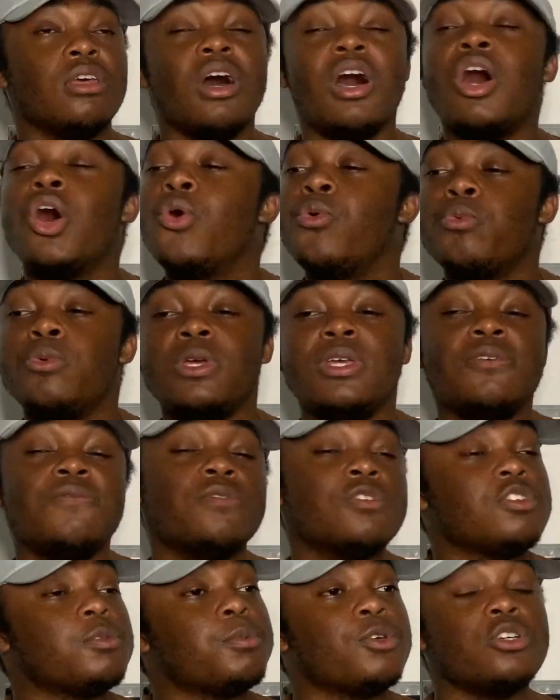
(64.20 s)
how are we even
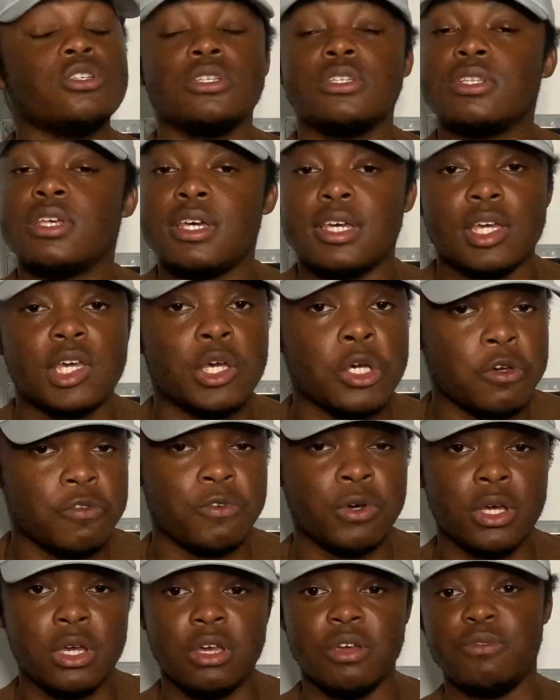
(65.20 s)
supposed to take care of
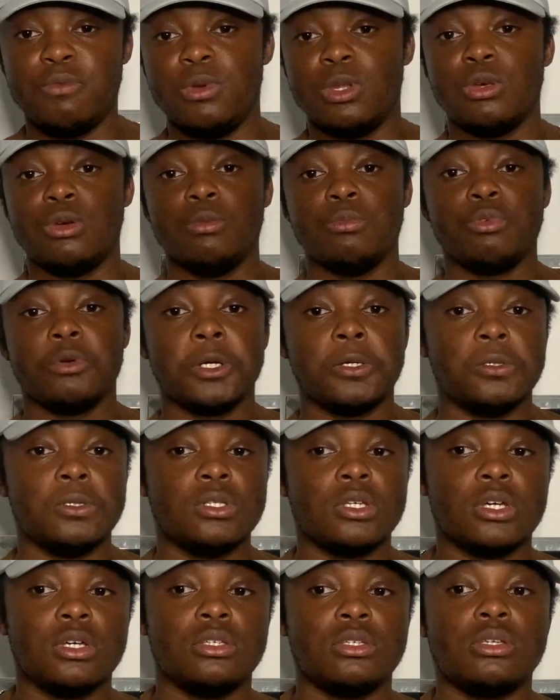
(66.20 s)
our hair if we don't
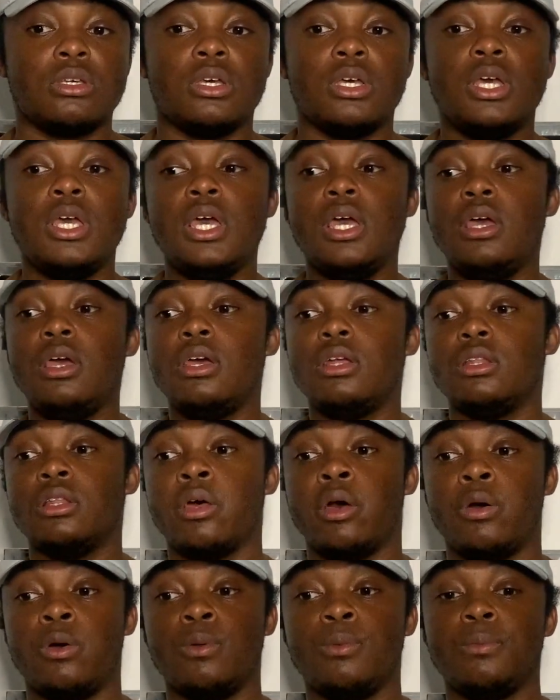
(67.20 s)
prioritize it?
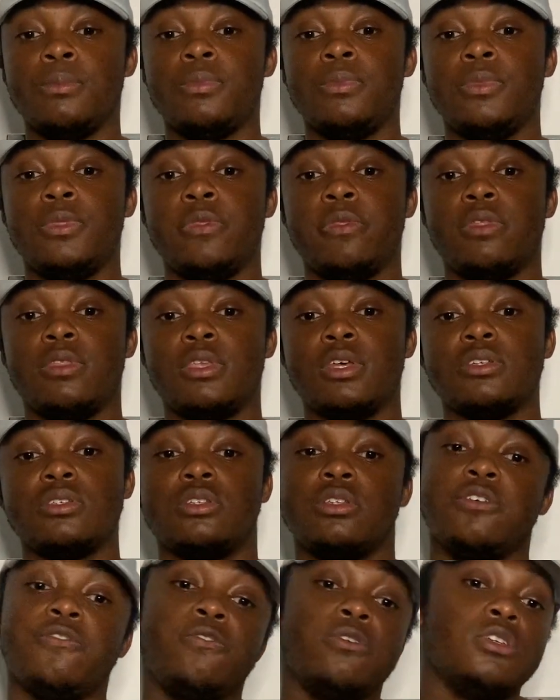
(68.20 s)
Now, there's a
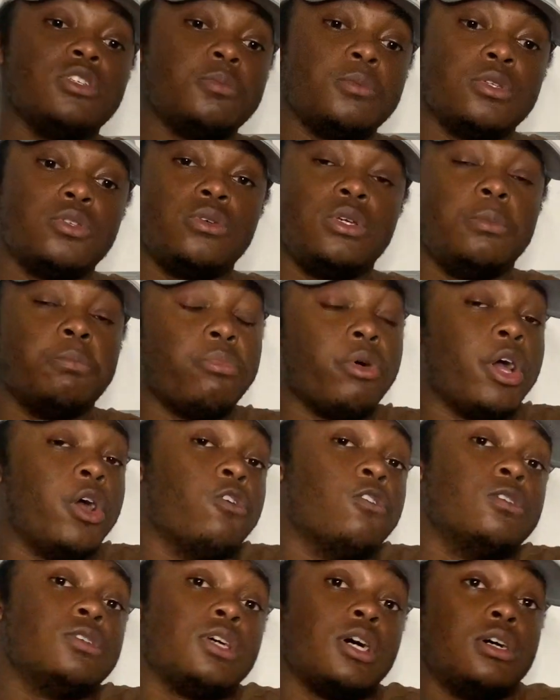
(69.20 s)
difference between
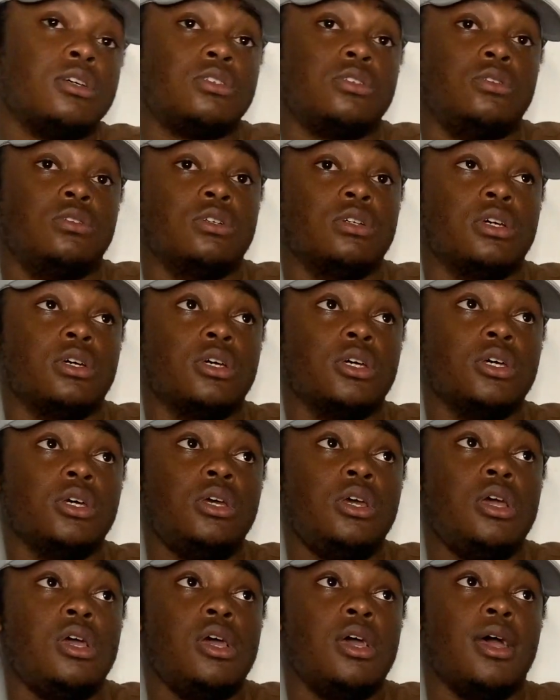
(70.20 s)
prioritizing your hair
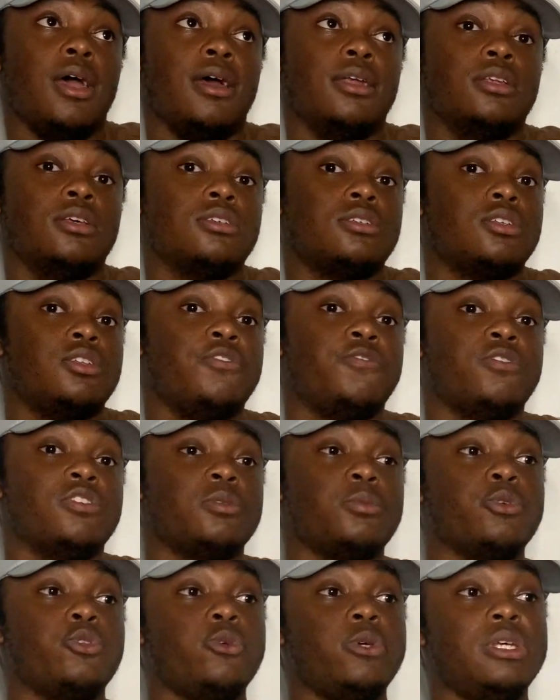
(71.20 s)
and there's a difference
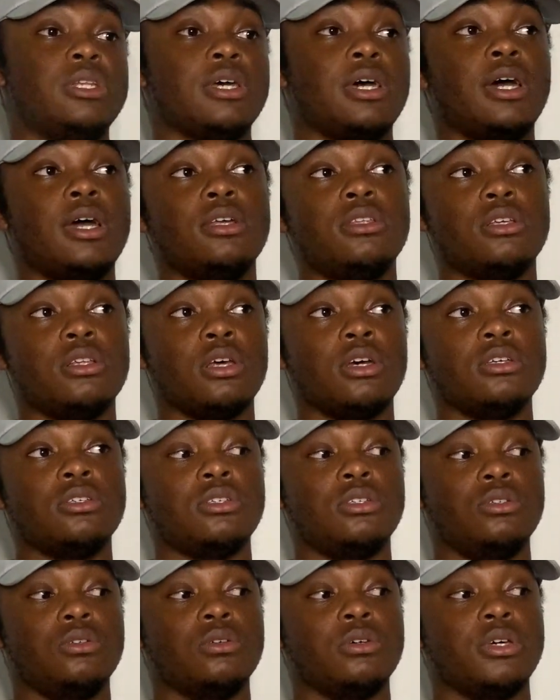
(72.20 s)
between
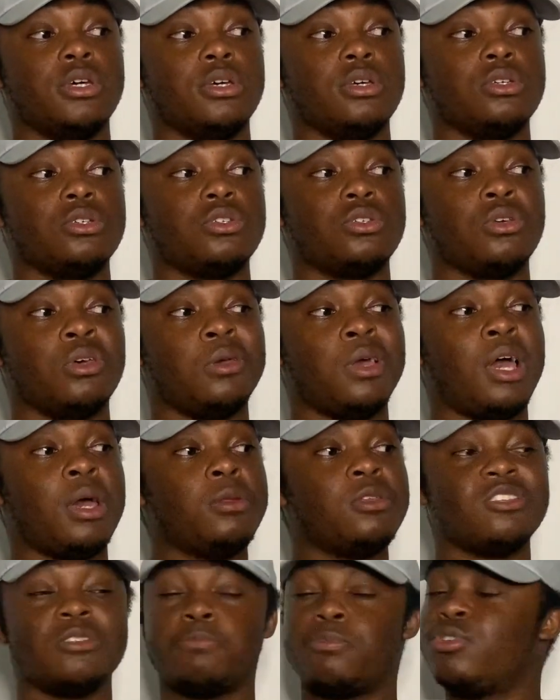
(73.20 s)
idolizing your hair. So I'd
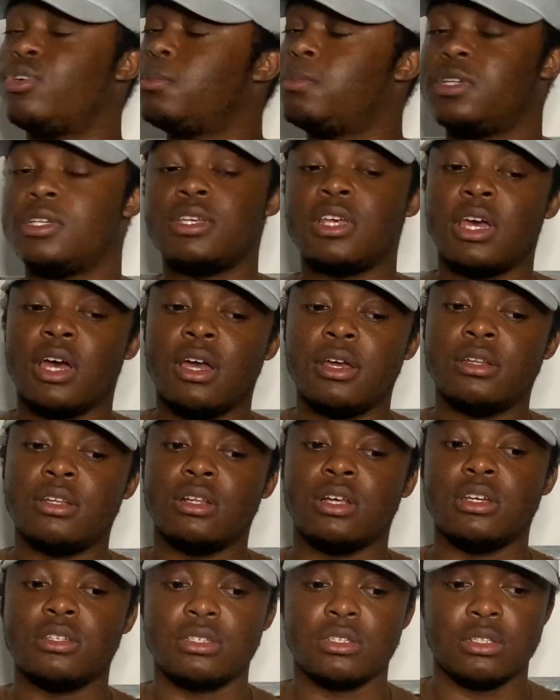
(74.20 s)
probably say
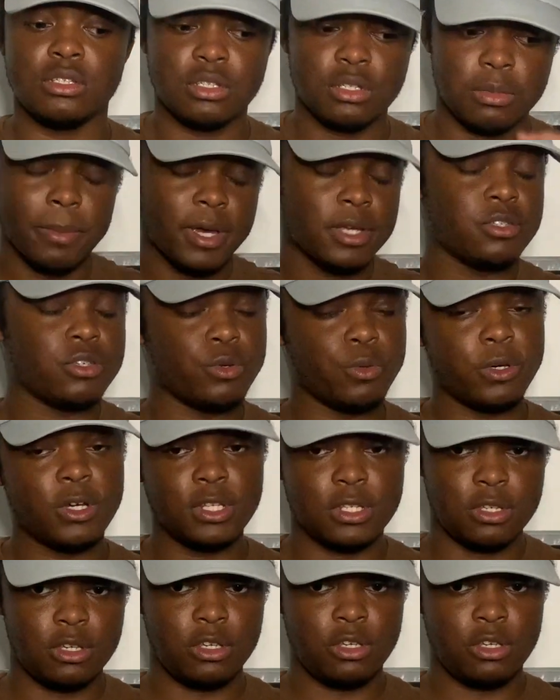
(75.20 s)
idolizing is the better word to